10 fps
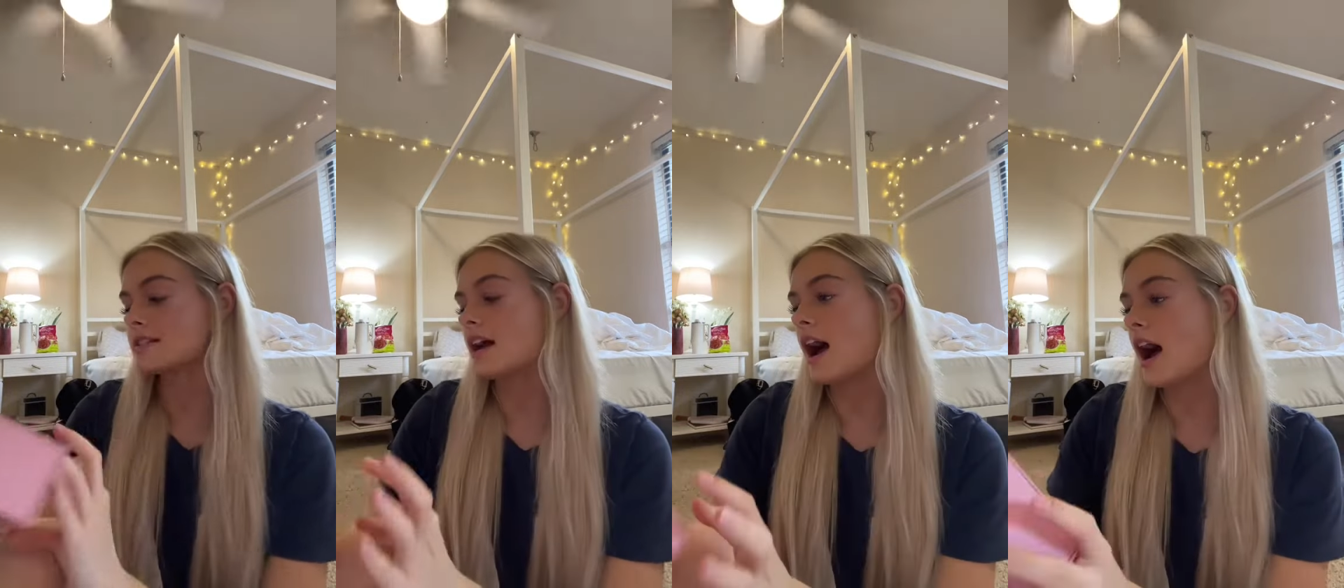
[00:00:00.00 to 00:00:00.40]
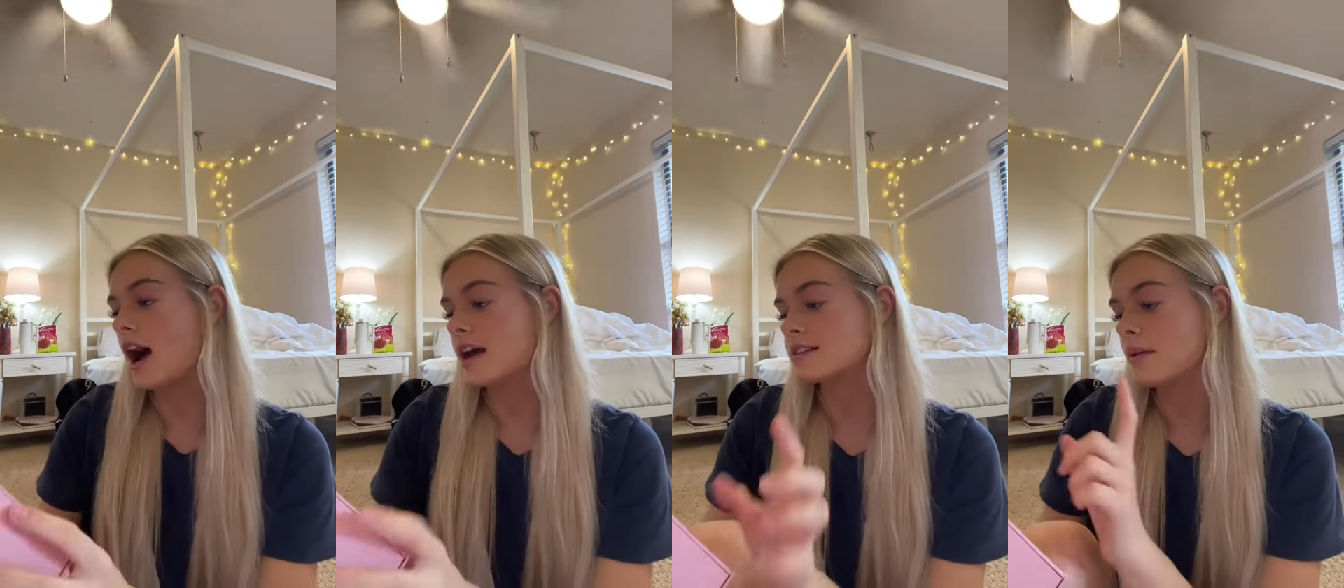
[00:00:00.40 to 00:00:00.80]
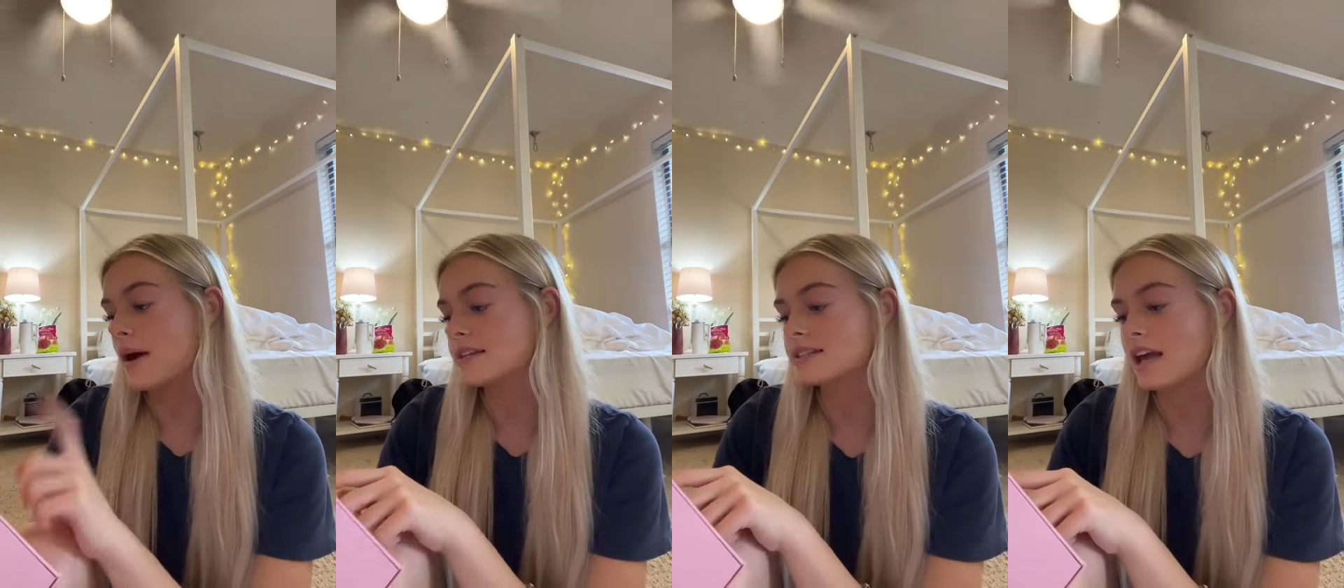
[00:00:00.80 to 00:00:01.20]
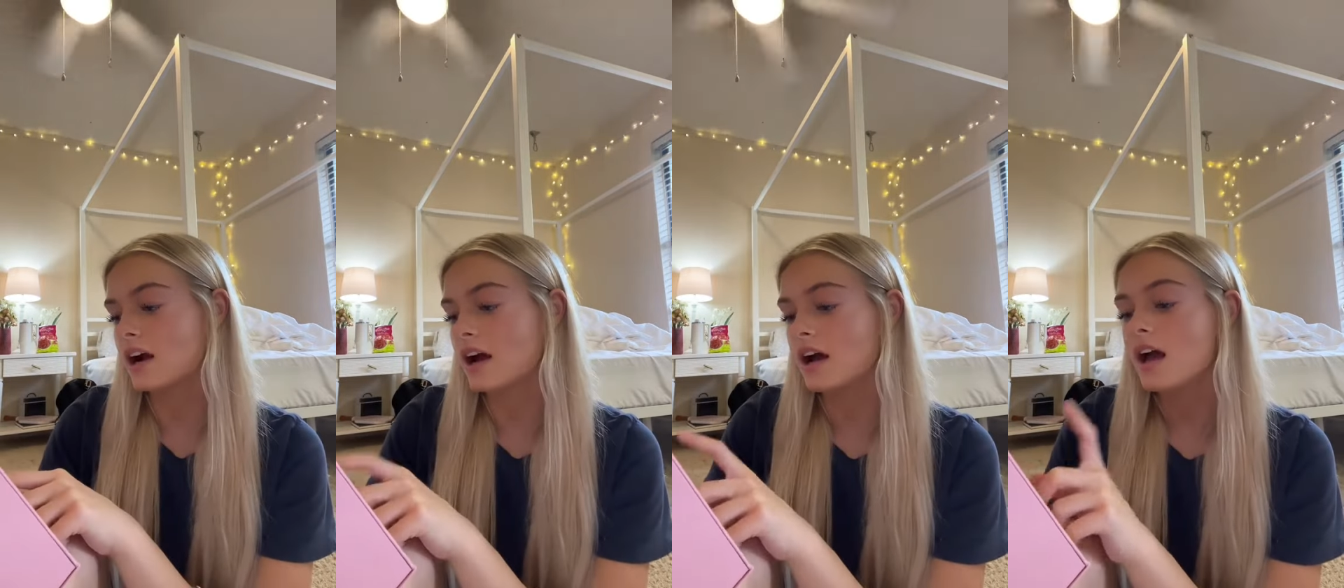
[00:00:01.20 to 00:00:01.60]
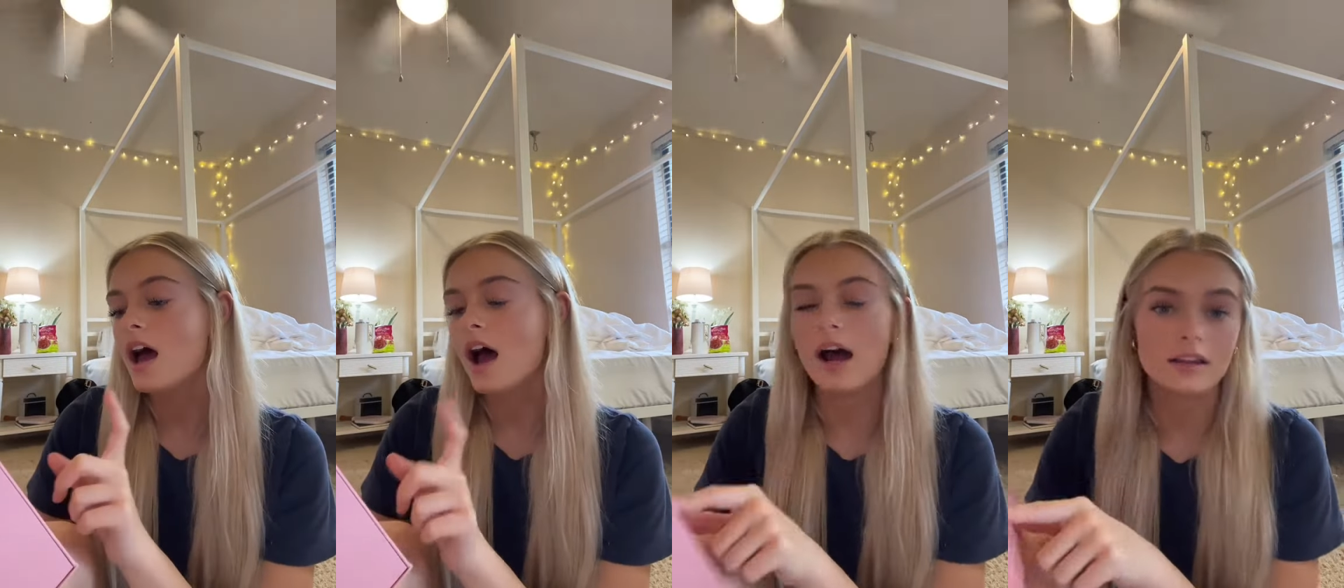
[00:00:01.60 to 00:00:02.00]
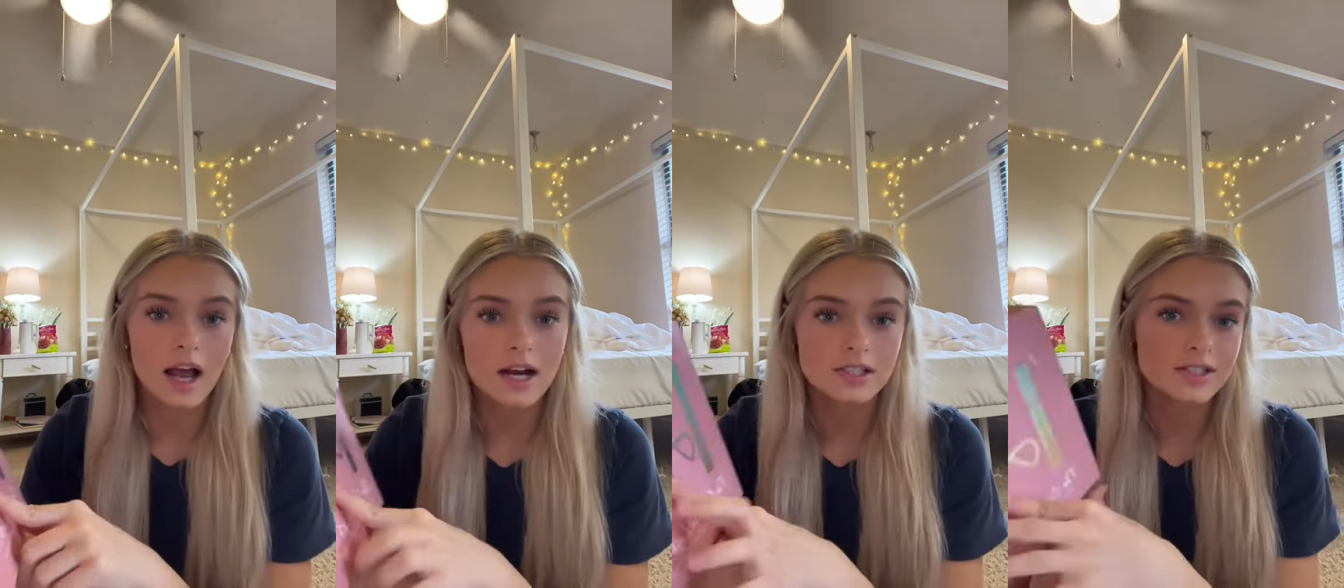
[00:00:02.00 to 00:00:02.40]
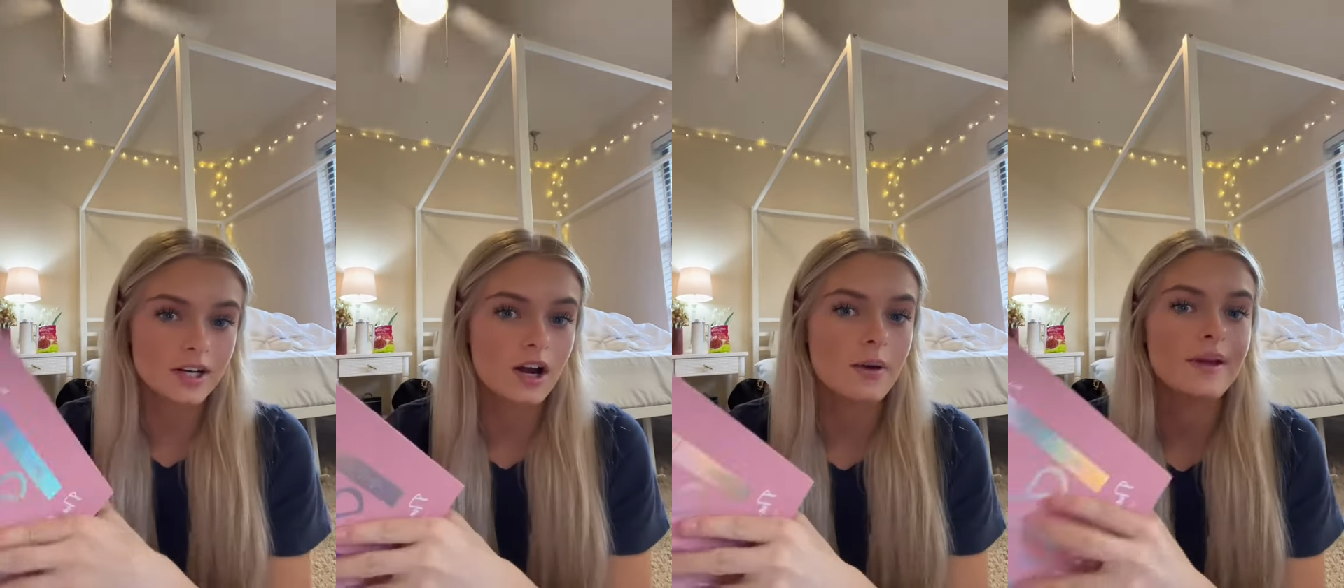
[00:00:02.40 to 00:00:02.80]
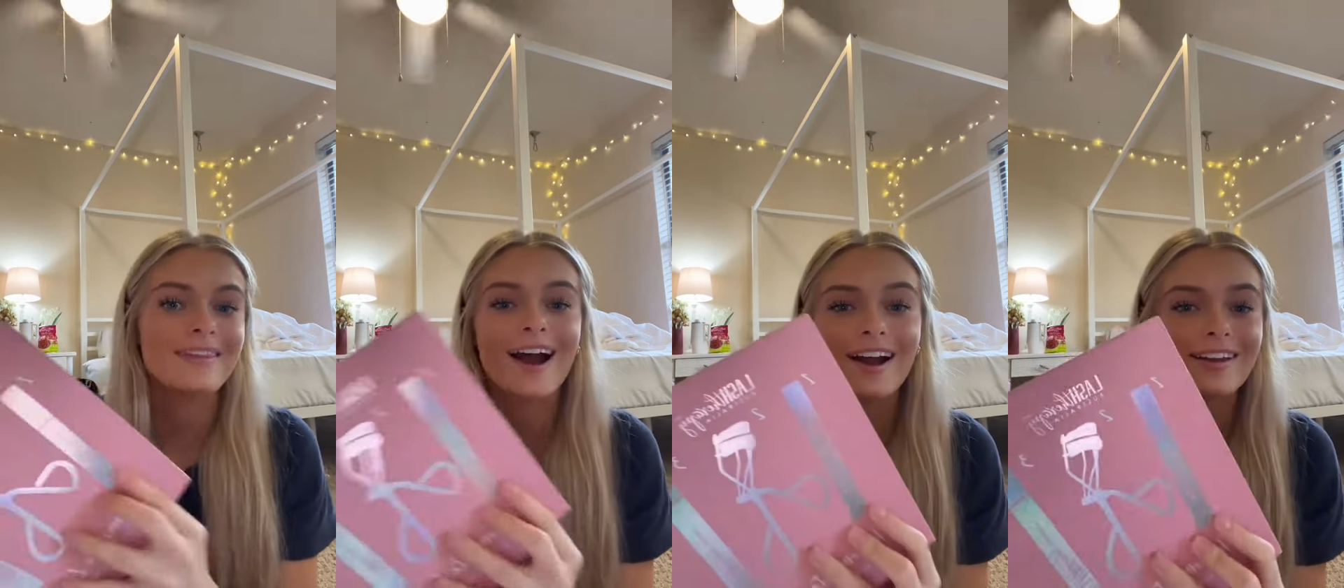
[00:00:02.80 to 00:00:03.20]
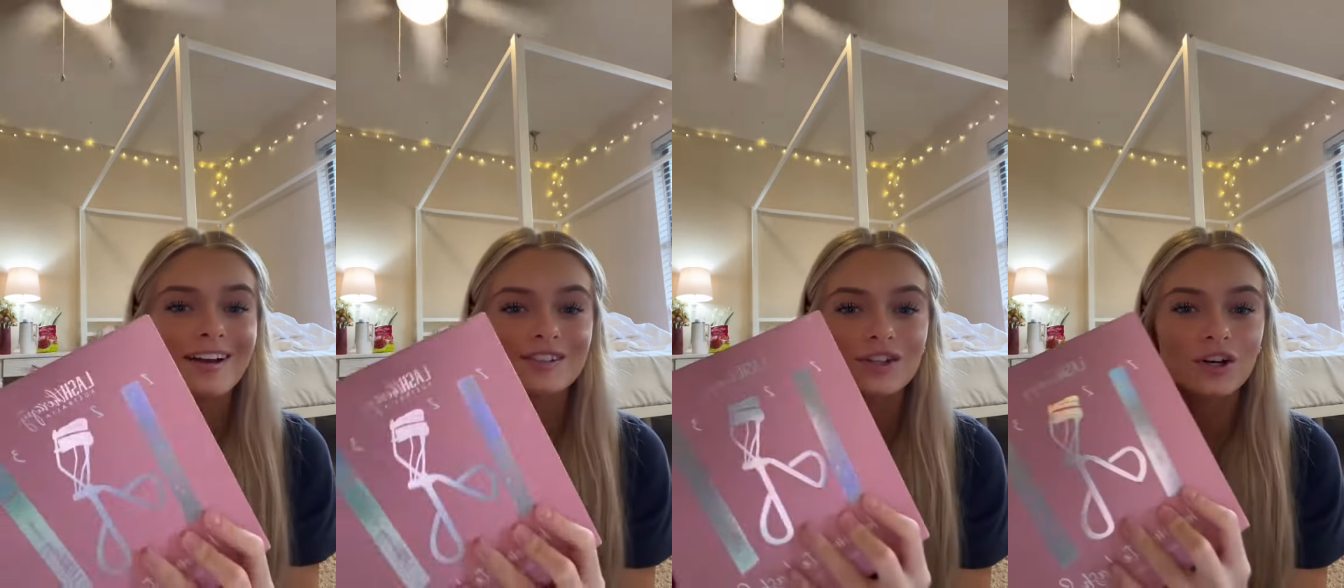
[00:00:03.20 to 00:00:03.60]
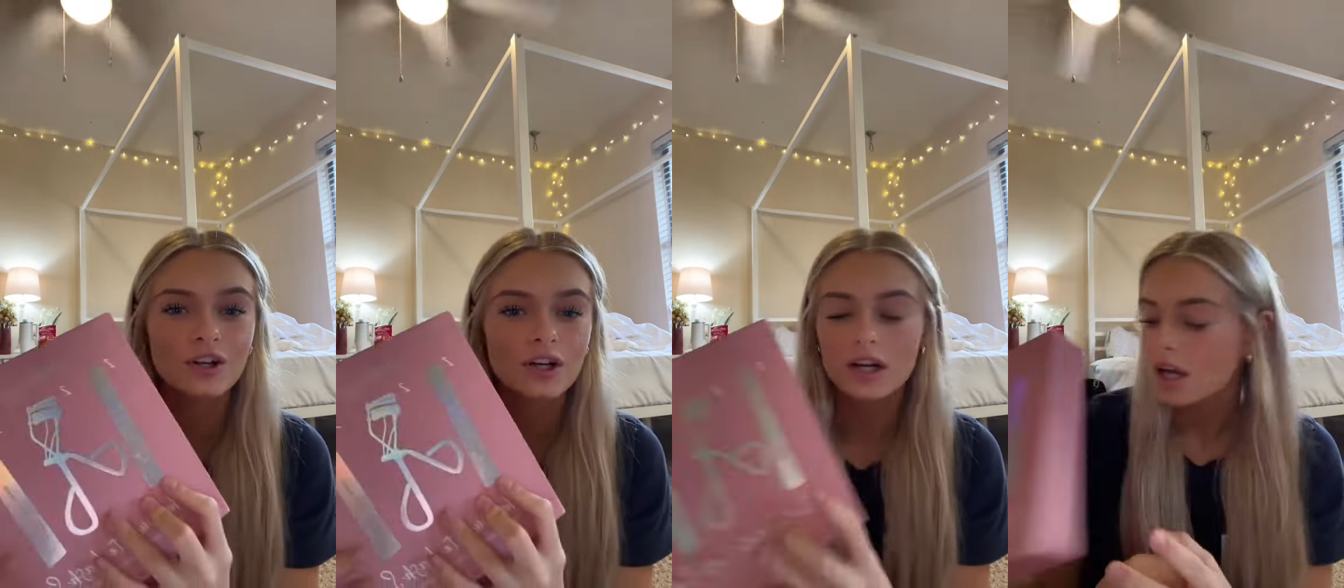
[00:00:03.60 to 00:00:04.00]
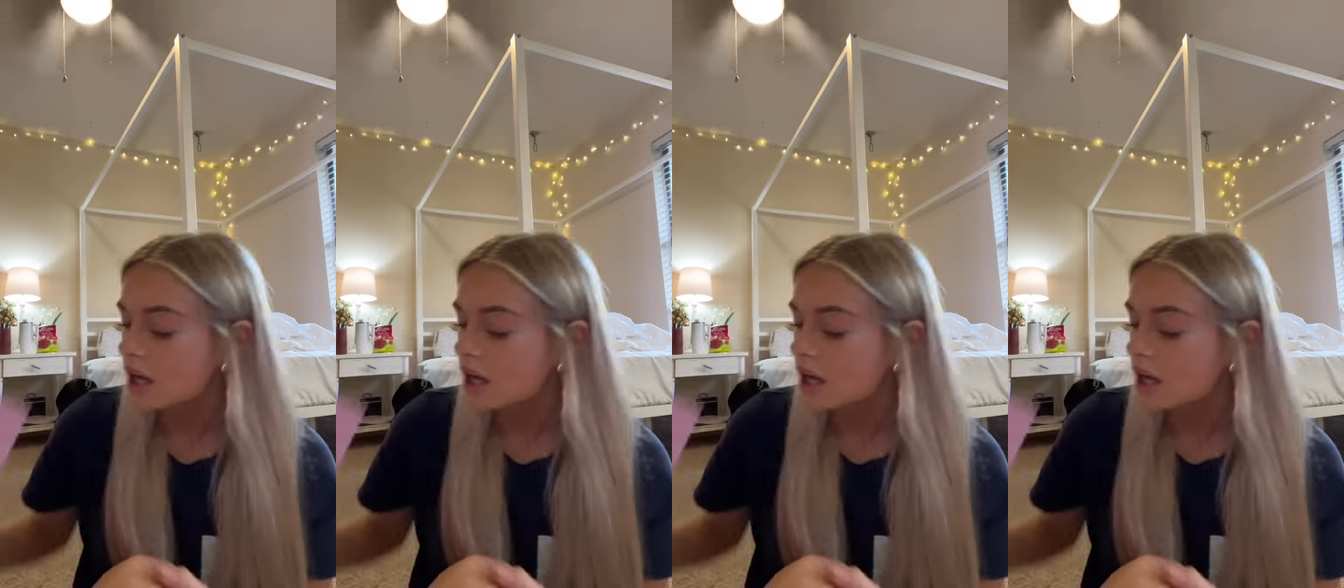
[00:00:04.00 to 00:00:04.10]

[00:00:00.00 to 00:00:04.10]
It has a mascara, a lash serum, and the eyelash curler.